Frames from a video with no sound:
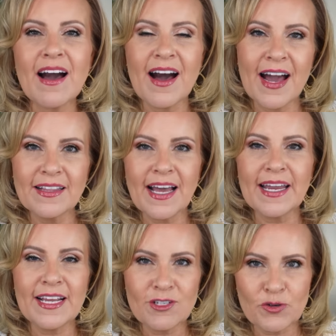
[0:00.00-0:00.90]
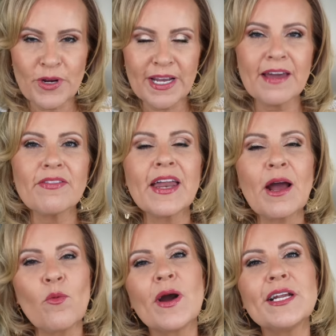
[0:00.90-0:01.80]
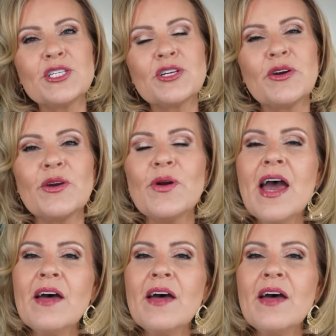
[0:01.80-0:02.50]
highlighting trick that I wanna show you